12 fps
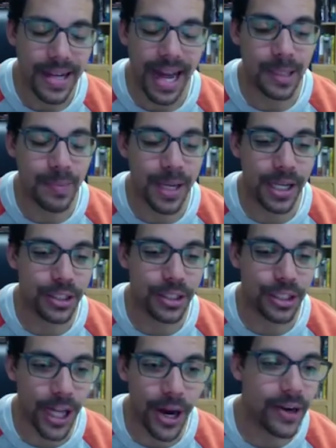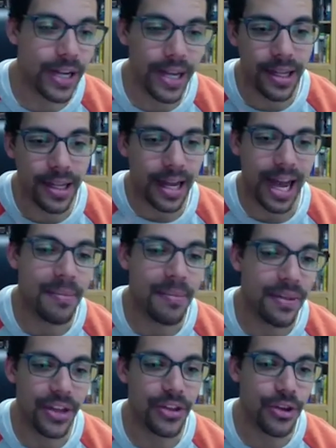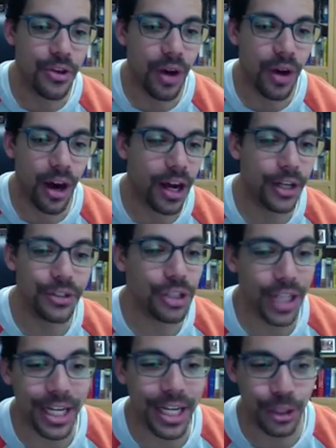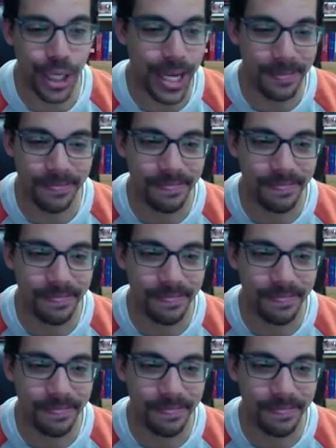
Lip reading: as being shared in the comment, that you are unchanging.